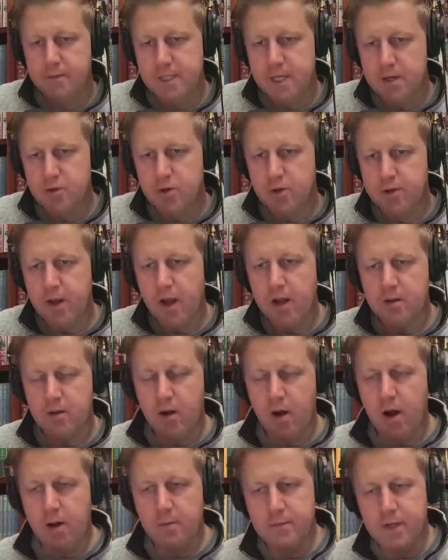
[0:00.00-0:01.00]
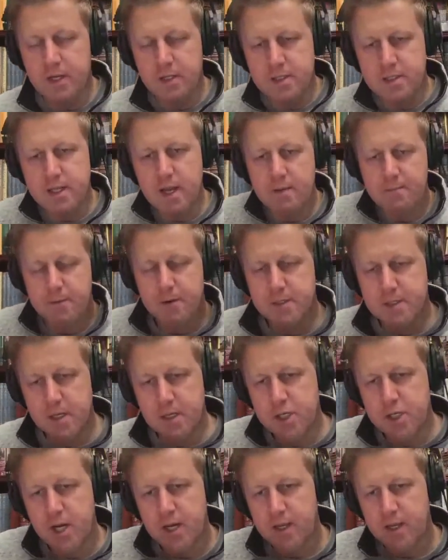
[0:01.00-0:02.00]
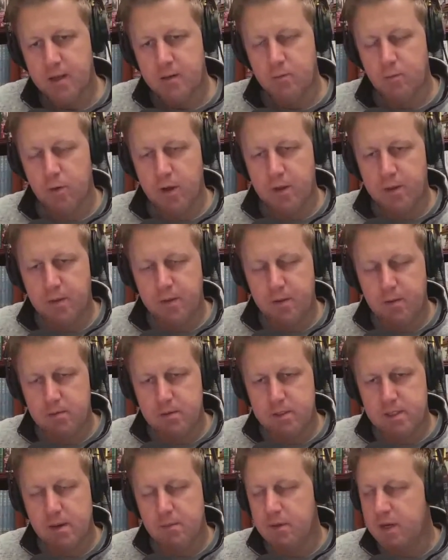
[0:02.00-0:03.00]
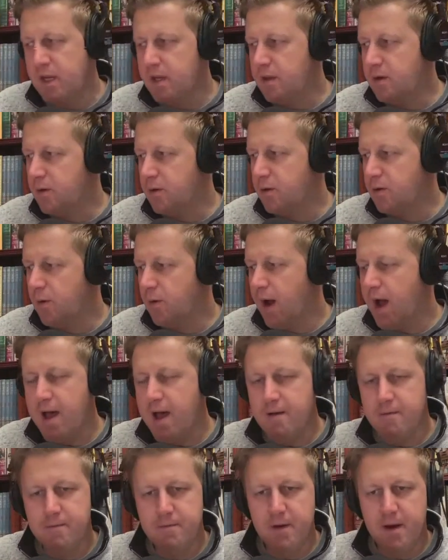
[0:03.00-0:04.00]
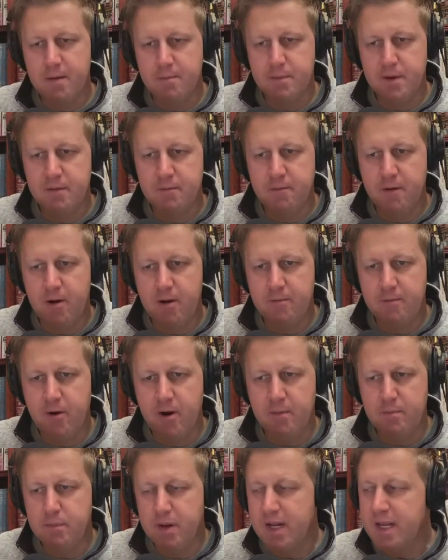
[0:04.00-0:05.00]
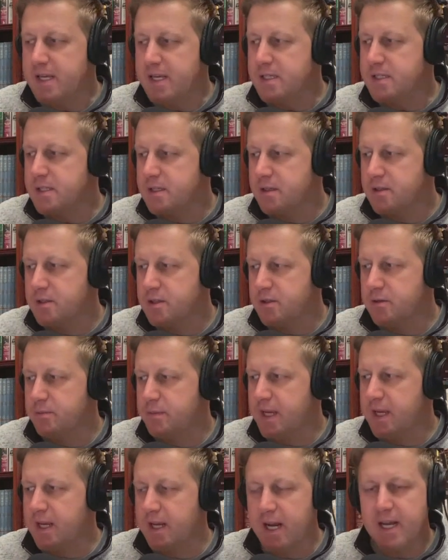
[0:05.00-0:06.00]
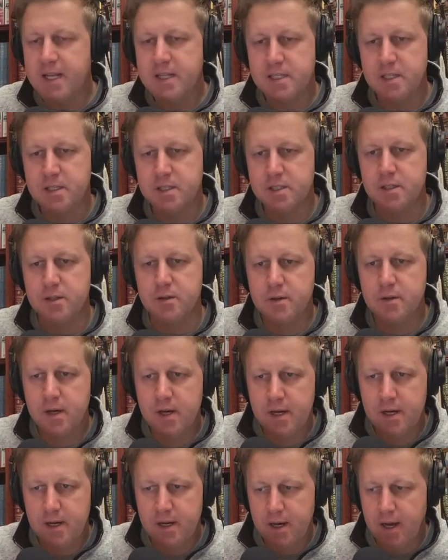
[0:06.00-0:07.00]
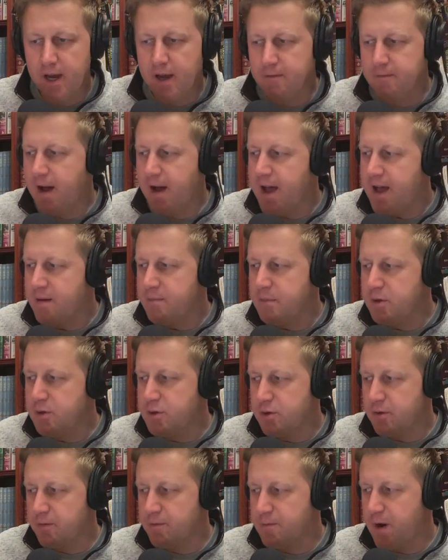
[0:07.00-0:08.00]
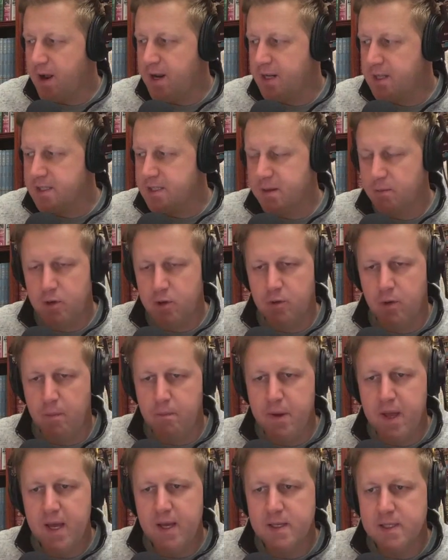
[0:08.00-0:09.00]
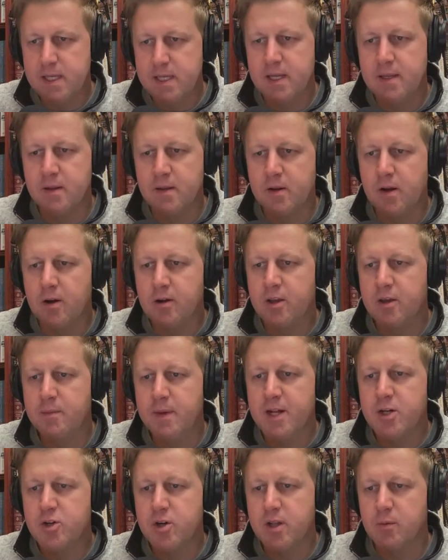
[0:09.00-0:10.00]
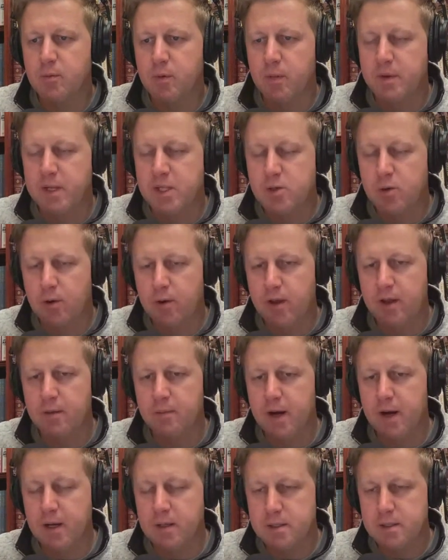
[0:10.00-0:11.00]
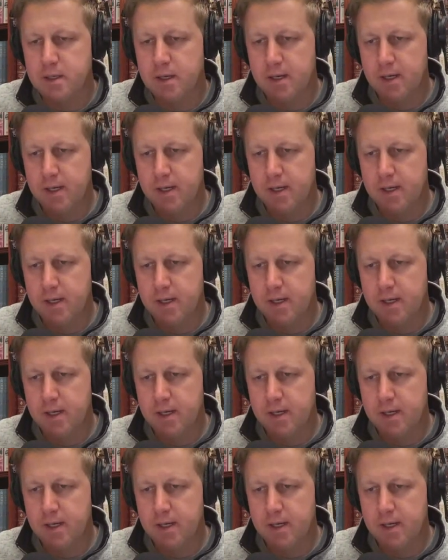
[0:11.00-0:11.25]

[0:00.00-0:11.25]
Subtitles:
Central.com, and it's time for us to check in with somebody who I've been very, very pleased to be connected to via a mutual friend and someone who appears in the documentary that we'll be talking about